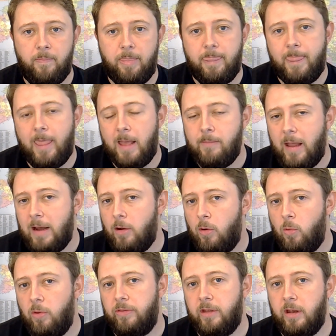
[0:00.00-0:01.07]
they may not
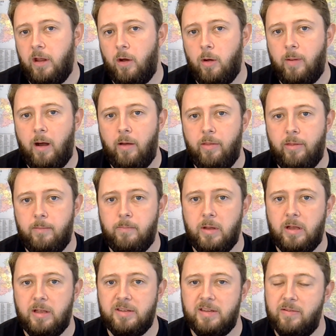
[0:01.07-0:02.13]
want to know about them,
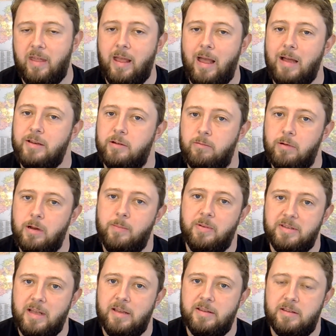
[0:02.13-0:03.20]
because if they had to
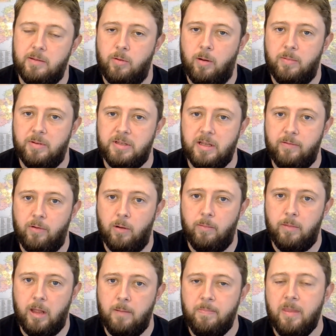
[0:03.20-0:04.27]
repossess the property from
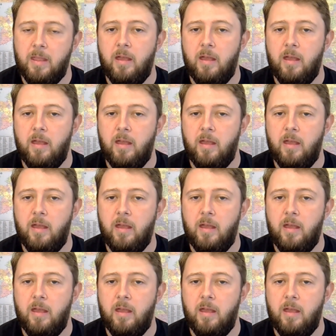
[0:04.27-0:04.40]
you,